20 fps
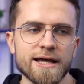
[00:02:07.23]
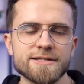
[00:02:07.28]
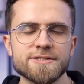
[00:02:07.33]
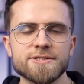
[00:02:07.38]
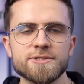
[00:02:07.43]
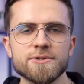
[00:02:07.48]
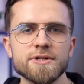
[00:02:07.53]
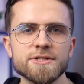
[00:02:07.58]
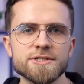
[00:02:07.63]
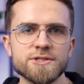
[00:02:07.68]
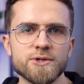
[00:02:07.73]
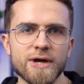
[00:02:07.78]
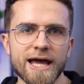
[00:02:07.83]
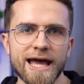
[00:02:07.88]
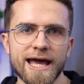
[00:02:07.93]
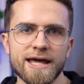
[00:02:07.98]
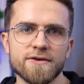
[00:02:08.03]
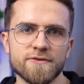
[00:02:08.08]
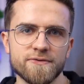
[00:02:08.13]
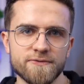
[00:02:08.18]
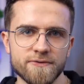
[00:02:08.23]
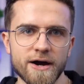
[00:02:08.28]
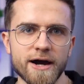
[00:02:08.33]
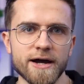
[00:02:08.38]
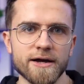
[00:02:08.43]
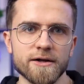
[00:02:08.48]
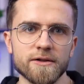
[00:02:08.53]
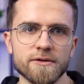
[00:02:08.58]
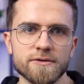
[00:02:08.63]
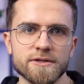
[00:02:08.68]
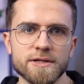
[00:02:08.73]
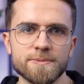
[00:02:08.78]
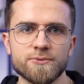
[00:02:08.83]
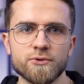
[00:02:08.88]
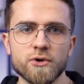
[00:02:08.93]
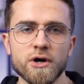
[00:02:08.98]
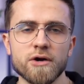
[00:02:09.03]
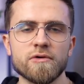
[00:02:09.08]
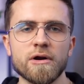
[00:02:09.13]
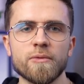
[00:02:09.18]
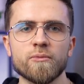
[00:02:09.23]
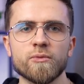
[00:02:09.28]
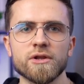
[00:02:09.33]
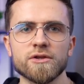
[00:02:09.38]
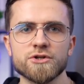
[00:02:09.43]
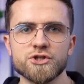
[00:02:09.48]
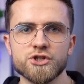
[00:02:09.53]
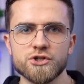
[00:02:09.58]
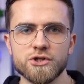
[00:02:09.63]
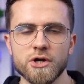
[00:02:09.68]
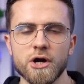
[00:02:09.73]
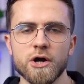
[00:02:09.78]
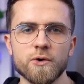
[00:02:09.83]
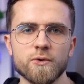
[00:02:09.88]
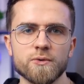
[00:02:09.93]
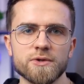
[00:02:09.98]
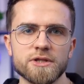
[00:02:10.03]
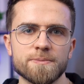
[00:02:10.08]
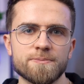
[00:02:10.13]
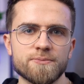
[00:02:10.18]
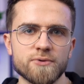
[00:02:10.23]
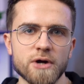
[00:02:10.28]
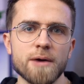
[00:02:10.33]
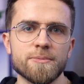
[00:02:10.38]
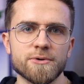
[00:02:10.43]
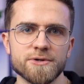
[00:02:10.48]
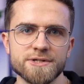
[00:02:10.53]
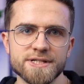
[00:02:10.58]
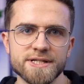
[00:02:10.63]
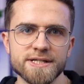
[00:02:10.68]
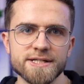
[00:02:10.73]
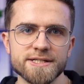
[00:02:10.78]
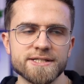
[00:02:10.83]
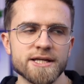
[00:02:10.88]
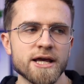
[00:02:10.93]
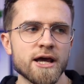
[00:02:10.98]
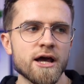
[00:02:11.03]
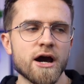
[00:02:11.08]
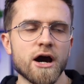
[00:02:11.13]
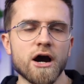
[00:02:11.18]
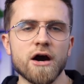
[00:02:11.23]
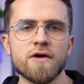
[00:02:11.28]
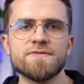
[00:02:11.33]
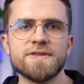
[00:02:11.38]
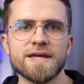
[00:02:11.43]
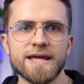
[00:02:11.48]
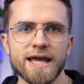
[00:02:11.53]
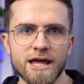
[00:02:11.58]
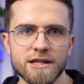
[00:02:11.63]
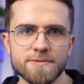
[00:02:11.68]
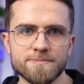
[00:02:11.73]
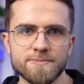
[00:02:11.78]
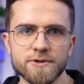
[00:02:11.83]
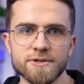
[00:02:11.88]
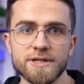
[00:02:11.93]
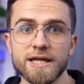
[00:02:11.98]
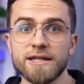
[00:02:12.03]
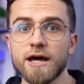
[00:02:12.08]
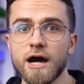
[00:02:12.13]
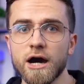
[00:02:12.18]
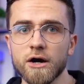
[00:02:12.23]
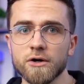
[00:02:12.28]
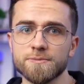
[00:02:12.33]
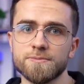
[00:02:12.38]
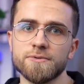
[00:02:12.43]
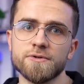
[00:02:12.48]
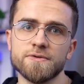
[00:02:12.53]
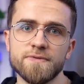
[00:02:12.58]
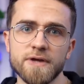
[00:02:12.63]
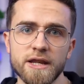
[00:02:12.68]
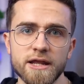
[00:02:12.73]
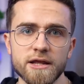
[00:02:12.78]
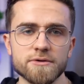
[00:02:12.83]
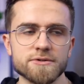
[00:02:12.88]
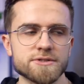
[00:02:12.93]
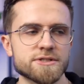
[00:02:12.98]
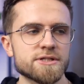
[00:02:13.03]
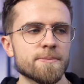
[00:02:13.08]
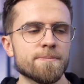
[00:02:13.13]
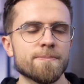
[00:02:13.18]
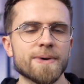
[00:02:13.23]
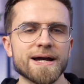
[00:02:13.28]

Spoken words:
As soon as you add a file, the program will show the properties of the input and output videos.